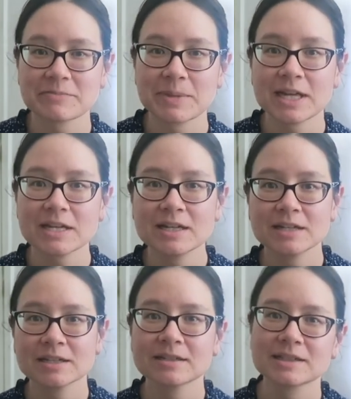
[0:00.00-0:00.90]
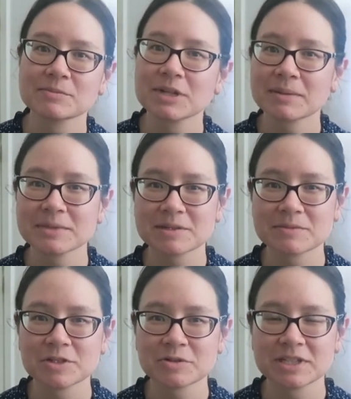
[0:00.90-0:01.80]
big. Sometimes I'm
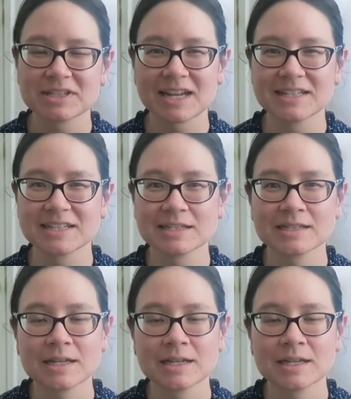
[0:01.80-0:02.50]
between sizes,